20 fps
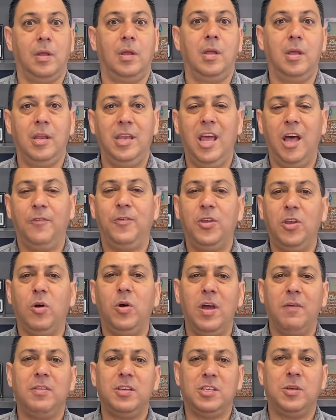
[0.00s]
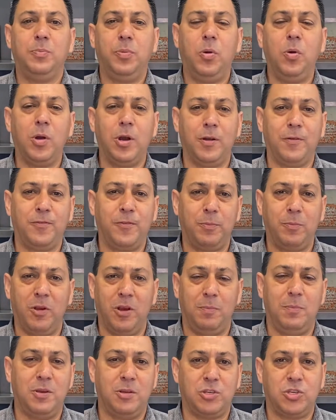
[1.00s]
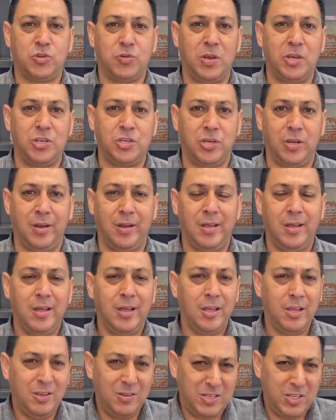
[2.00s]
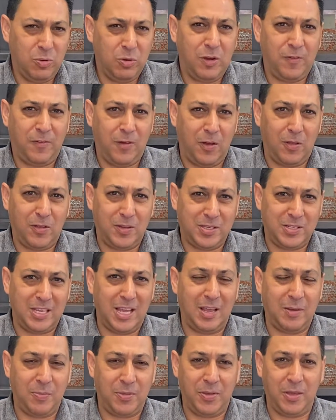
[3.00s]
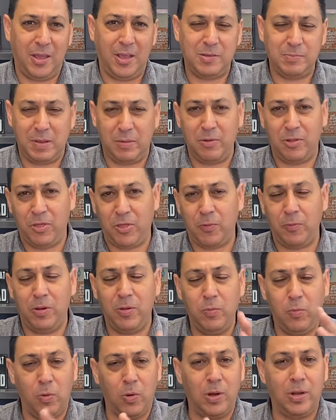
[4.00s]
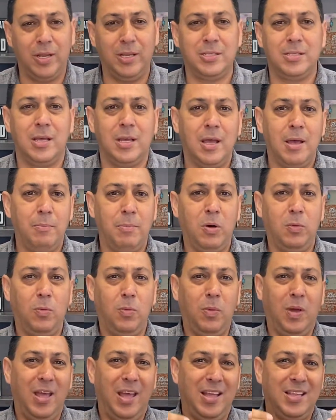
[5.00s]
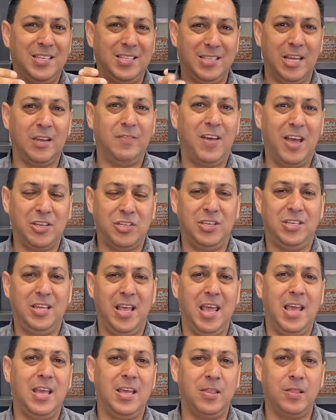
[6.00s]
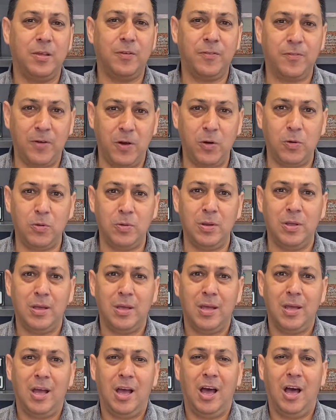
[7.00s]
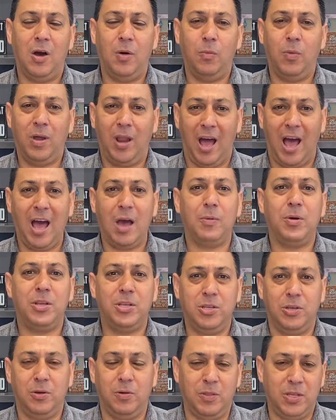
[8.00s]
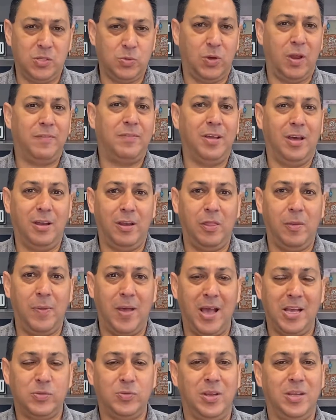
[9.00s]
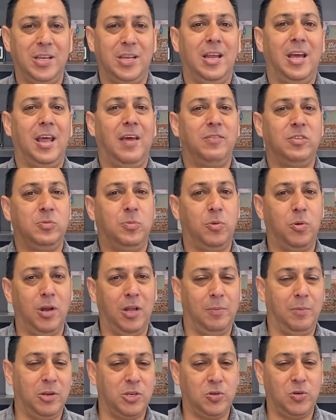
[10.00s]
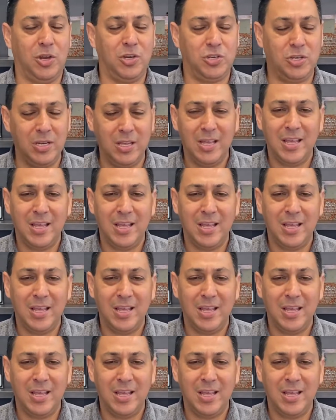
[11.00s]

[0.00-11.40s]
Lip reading: Now, if you don't have the support from your administration, you still want to follow the same things, maybe the 3 warnings, but instead of actually taking the phone, what I would do, and this is what I've done in the past when I did not have support administration,